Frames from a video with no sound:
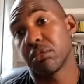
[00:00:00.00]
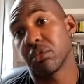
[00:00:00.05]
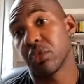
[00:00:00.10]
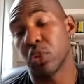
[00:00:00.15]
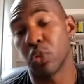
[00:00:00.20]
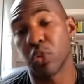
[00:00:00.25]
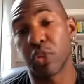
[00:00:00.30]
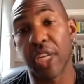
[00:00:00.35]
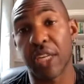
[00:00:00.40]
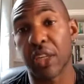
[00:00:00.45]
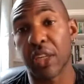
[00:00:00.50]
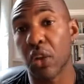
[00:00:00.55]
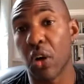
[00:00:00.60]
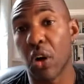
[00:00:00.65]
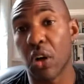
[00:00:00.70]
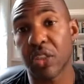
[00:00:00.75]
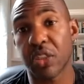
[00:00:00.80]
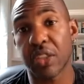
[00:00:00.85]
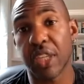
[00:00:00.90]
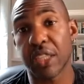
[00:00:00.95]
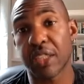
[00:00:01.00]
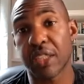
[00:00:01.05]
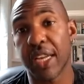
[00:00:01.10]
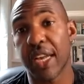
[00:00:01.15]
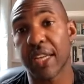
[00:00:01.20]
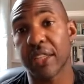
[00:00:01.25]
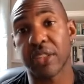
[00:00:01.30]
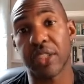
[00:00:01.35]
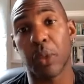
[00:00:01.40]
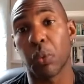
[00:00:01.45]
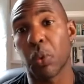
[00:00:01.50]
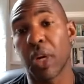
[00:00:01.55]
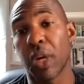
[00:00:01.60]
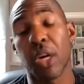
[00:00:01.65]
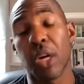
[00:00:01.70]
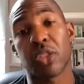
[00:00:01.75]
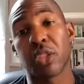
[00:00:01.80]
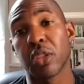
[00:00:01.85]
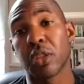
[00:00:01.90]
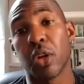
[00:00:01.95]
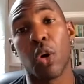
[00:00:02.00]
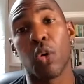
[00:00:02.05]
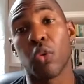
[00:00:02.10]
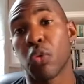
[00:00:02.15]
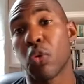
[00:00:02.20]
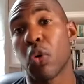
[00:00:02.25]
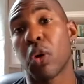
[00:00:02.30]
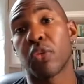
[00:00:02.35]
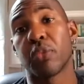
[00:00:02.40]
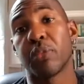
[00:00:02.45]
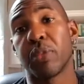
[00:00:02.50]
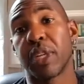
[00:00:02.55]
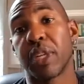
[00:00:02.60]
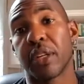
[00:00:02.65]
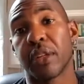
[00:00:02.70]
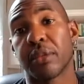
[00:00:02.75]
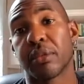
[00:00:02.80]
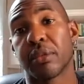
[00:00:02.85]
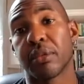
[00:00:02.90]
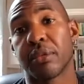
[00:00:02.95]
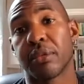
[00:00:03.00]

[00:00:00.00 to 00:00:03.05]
you take a loss like that, it's like, what else could go wrong from here?